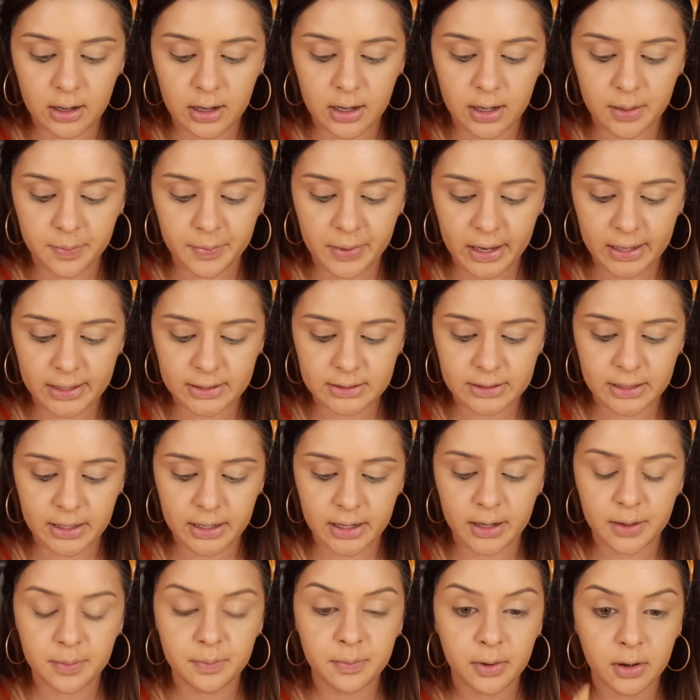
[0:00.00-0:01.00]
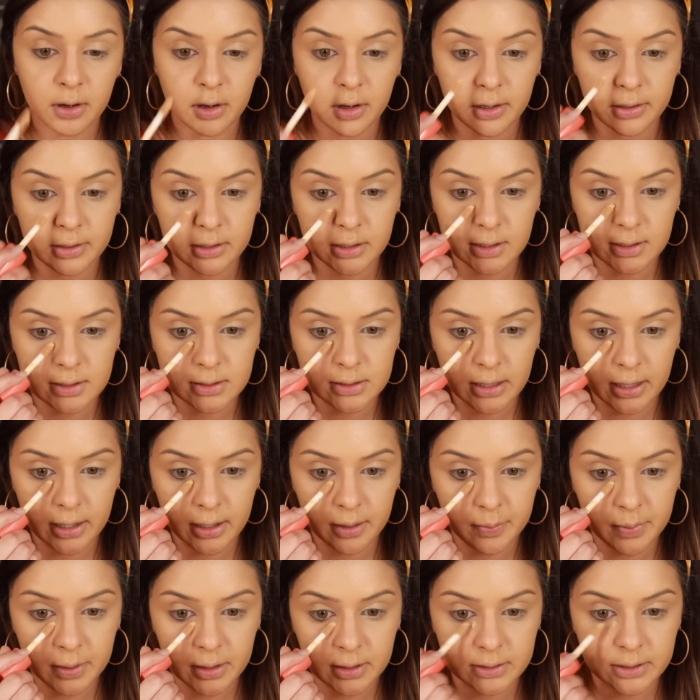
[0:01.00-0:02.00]
um, at a time on this
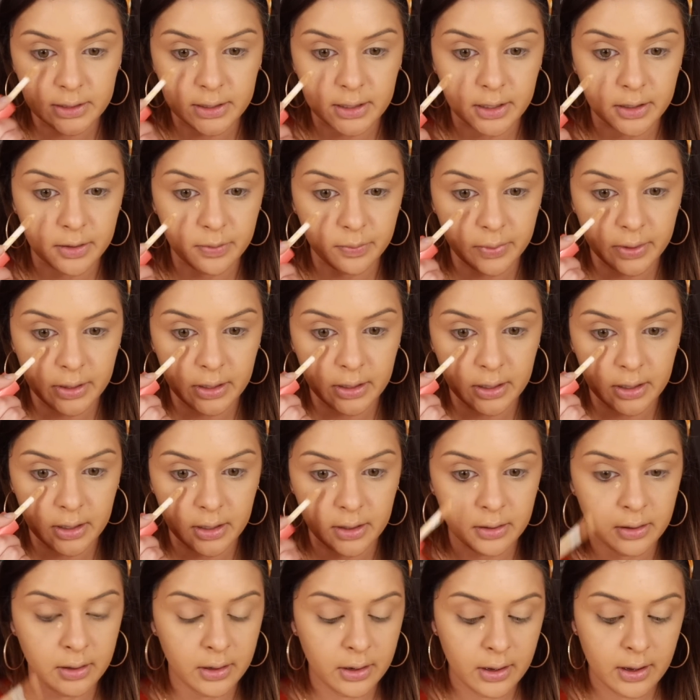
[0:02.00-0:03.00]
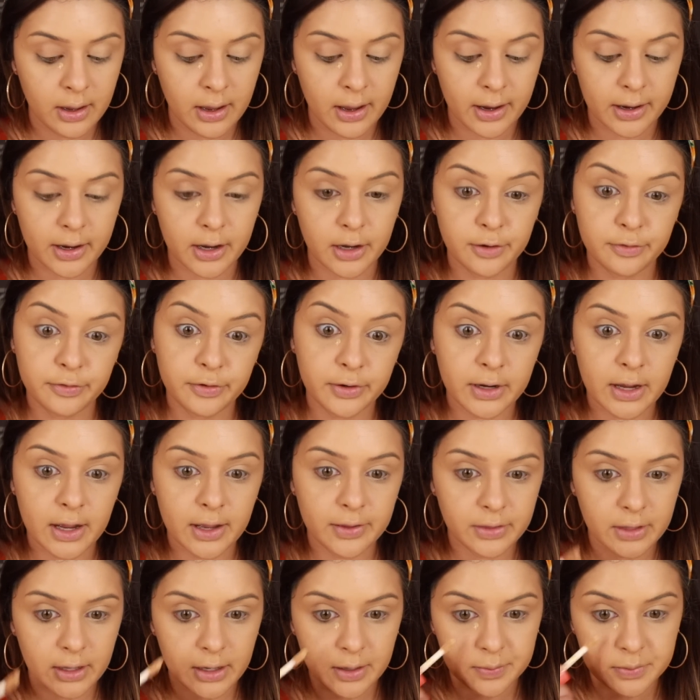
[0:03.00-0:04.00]
side because I kind of went in kind of
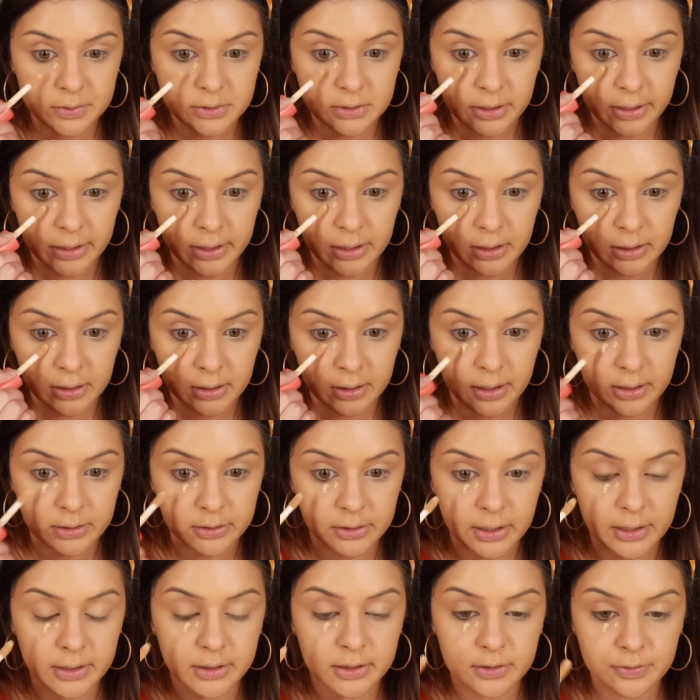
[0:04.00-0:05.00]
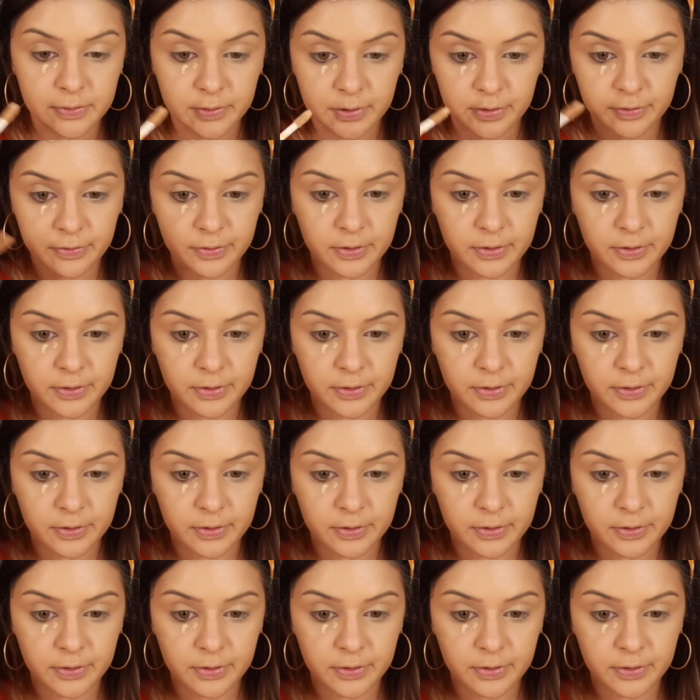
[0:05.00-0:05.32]
forgot that I was like trying this for the